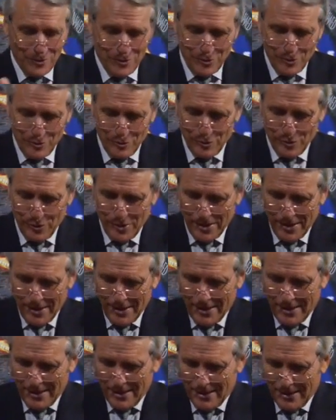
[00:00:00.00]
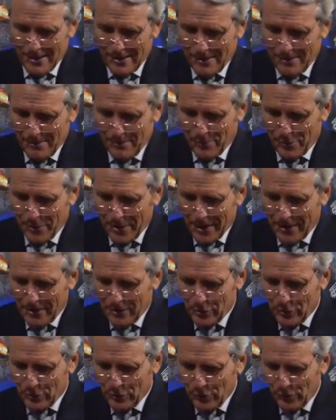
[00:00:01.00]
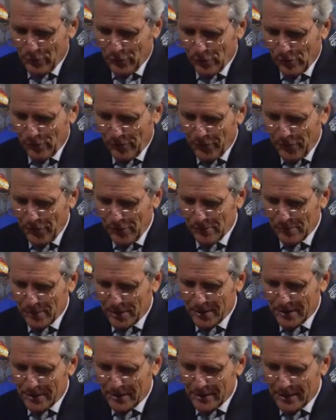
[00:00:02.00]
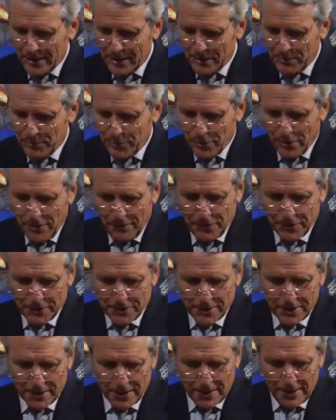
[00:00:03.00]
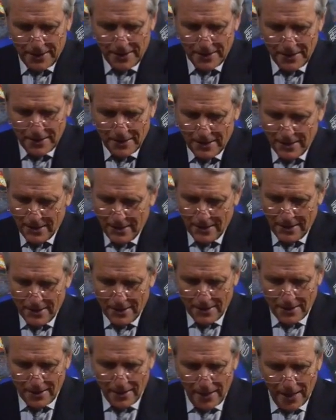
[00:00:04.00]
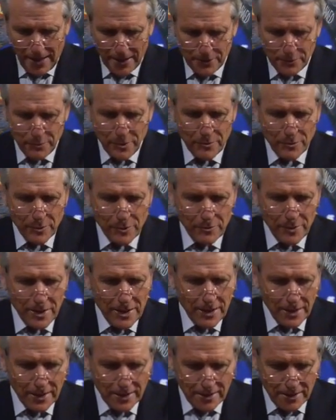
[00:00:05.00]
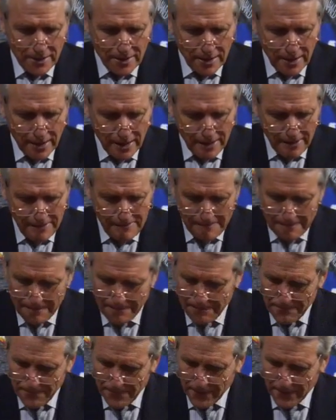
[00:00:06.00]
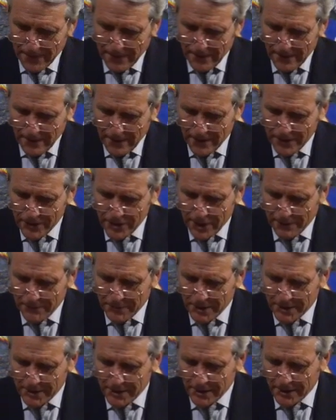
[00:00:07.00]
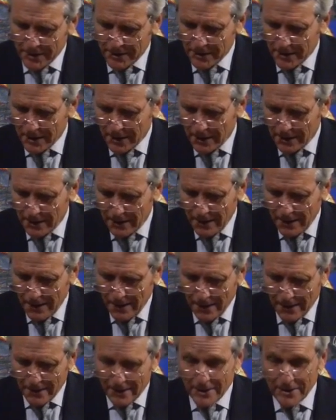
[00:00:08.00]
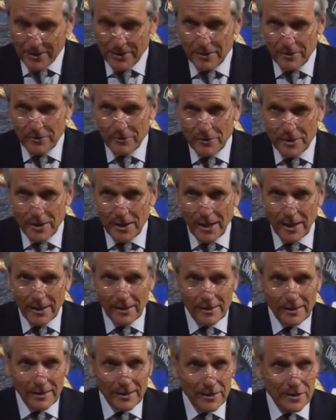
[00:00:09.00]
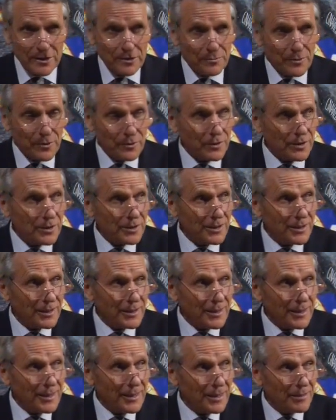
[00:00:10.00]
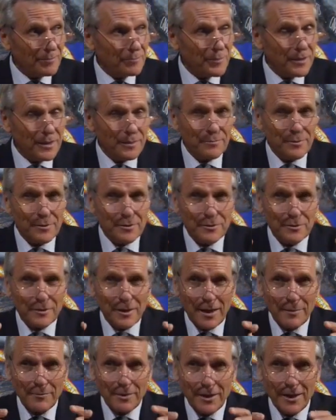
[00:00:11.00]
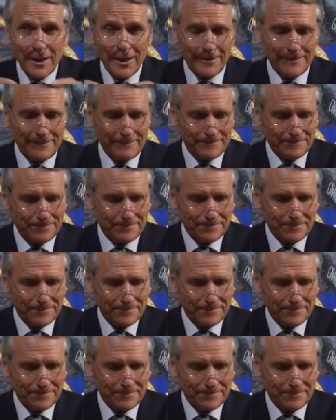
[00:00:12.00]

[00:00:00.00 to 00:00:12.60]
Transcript: to bring to fulfillment this prophecy, as we were reading it there in chapter 16, these 3 unclean spirits leading people to Armageddon.